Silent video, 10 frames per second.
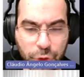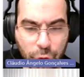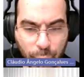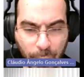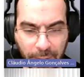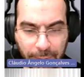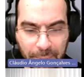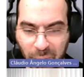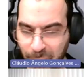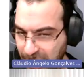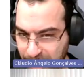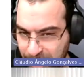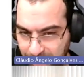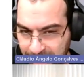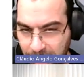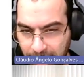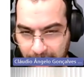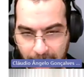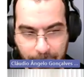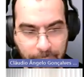showing multiple experiments in
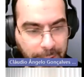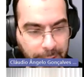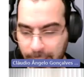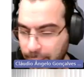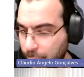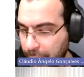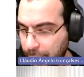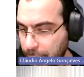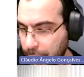the lab by a guy who